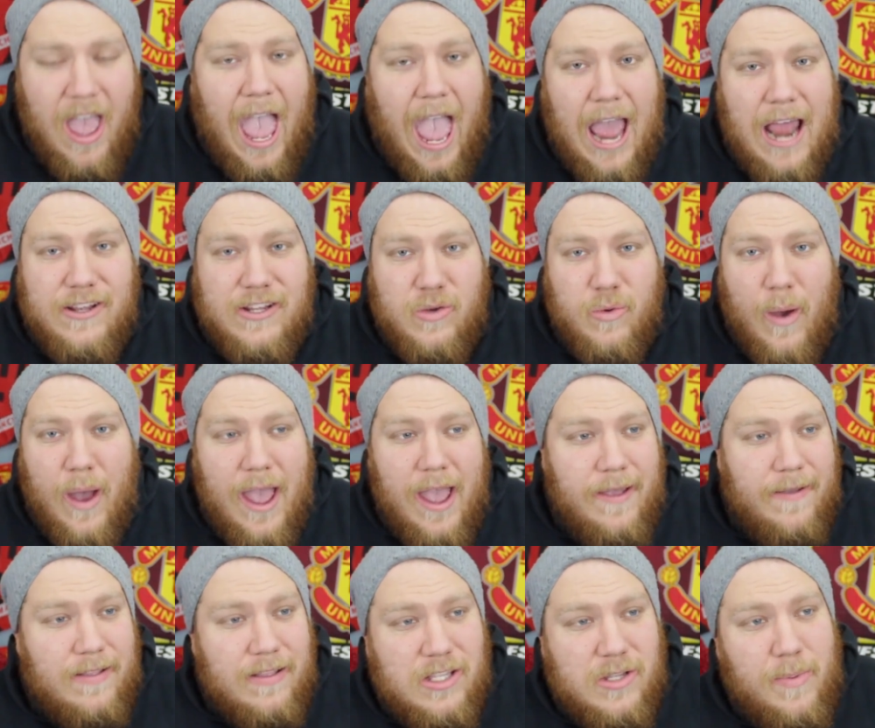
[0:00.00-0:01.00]
And to
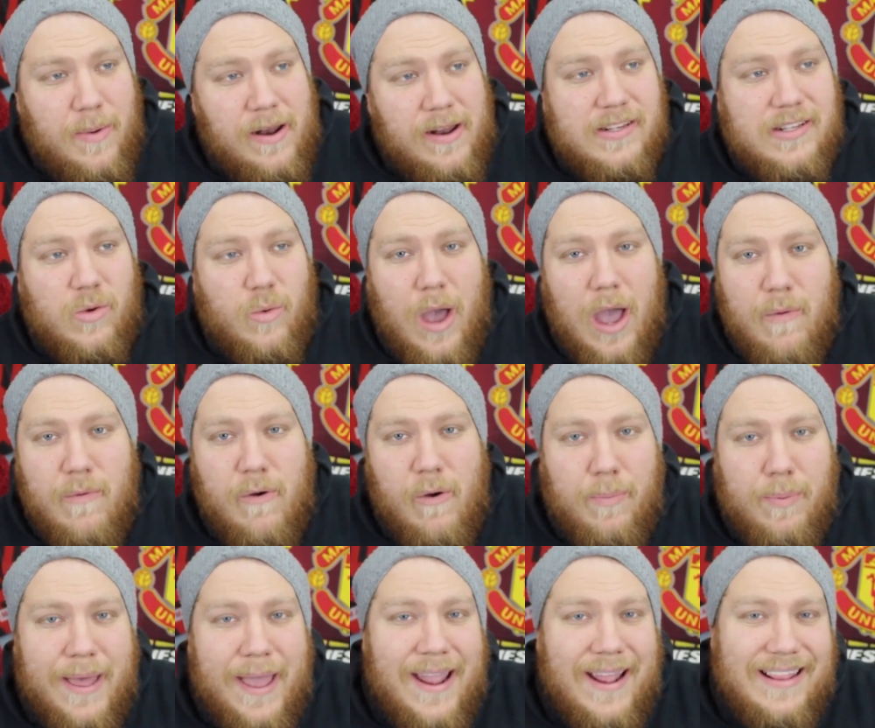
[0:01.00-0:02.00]
be honest, the way we were
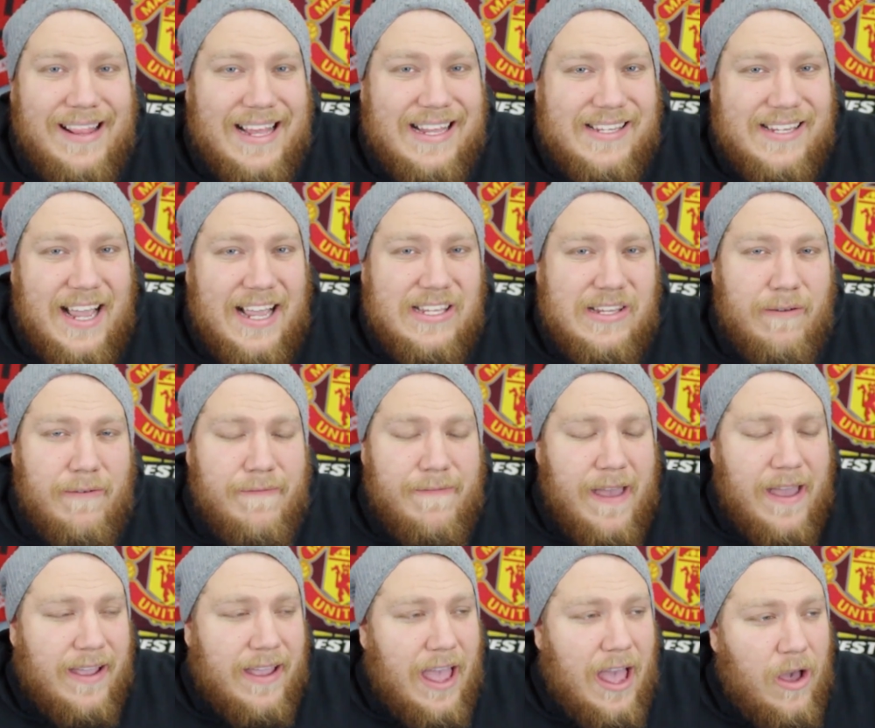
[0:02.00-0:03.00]
playing last season with
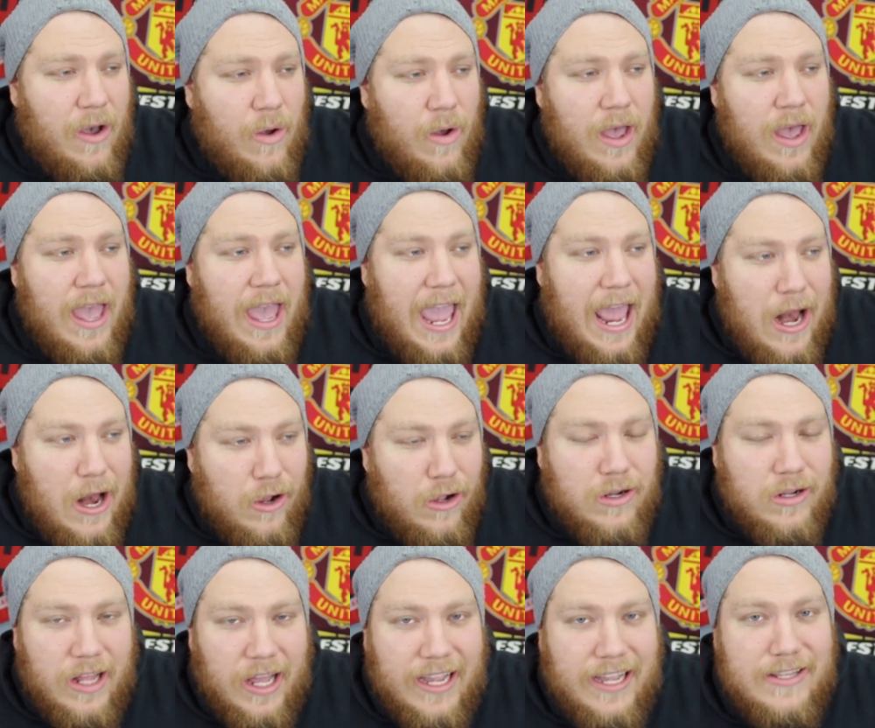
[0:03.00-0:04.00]
Van Gaal, it
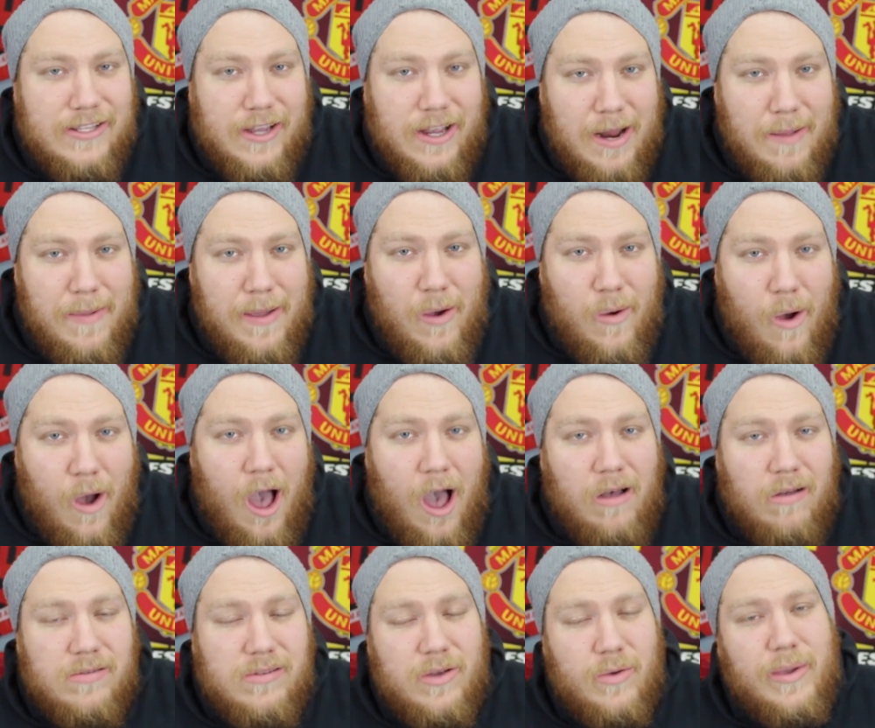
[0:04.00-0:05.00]
looked like it's going to be a
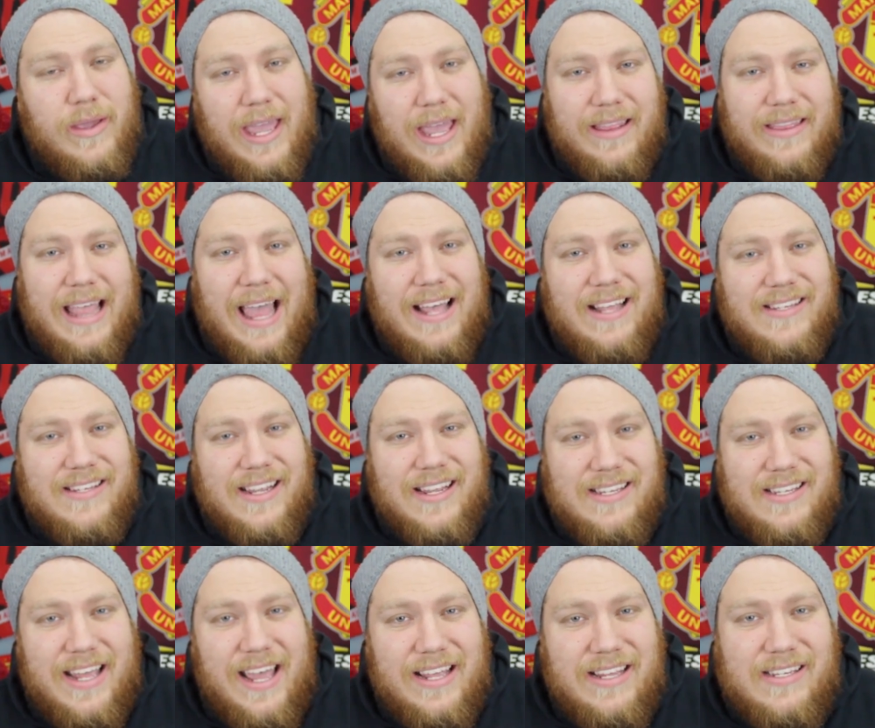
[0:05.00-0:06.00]
while until we get that
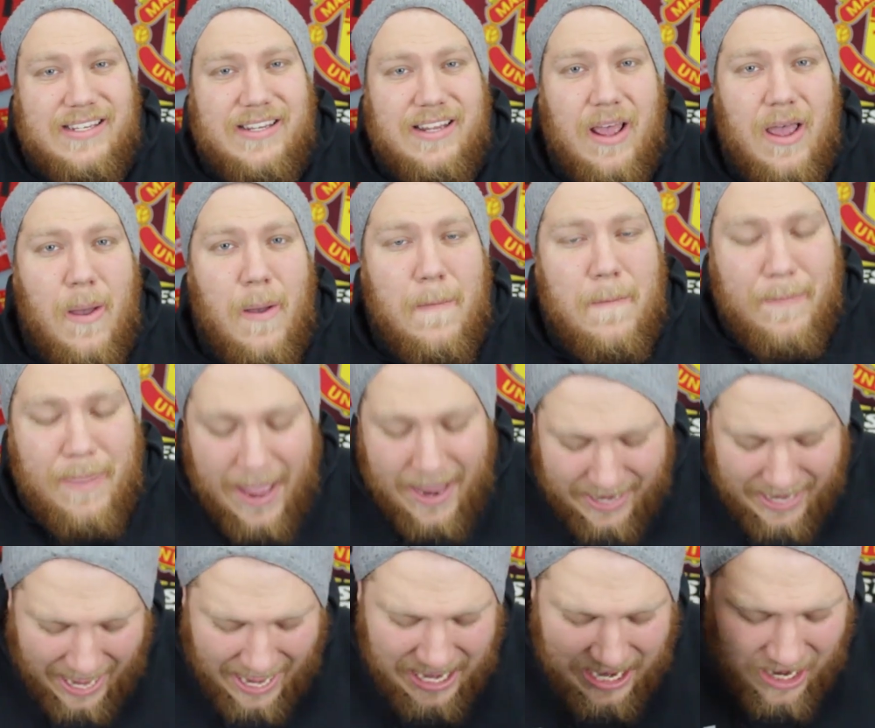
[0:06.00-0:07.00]
success
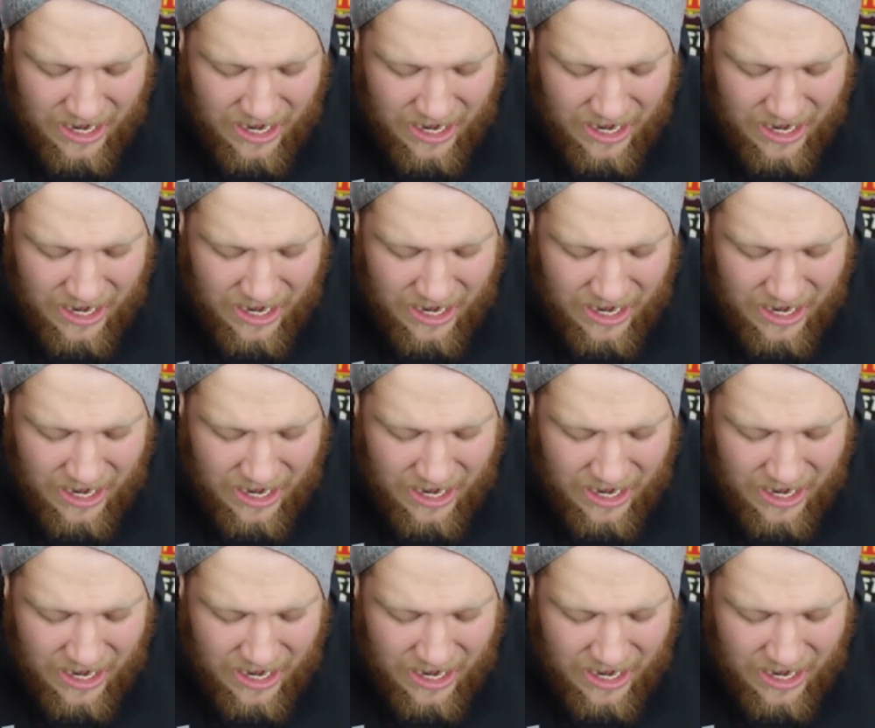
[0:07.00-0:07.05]
back at